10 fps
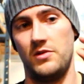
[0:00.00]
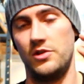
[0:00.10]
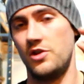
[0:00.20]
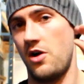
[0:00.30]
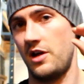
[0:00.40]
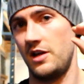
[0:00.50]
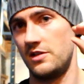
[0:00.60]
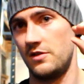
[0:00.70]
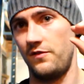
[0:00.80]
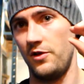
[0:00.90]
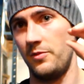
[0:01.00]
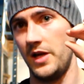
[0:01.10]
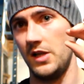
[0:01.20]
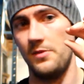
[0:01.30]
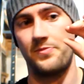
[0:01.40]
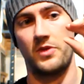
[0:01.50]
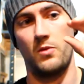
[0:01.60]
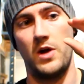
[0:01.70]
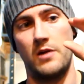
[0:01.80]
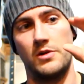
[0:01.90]
you're talking is a few mil,
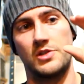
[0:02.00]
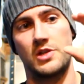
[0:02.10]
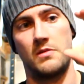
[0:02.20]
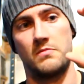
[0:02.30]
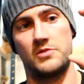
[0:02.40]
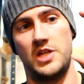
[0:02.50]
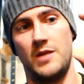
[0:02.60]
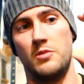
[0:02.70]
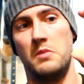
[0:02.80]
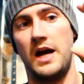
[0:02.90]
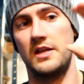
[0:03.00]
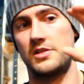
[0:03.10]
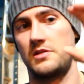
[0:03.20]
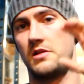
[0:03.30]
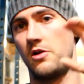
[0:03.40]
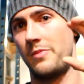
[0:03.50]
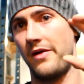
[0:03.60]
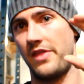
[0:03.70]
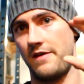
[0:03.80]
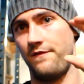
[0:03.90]
whereas stable mats are
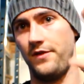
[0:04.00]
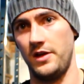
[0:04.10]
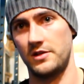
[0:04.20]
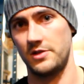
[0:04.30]
about that thick,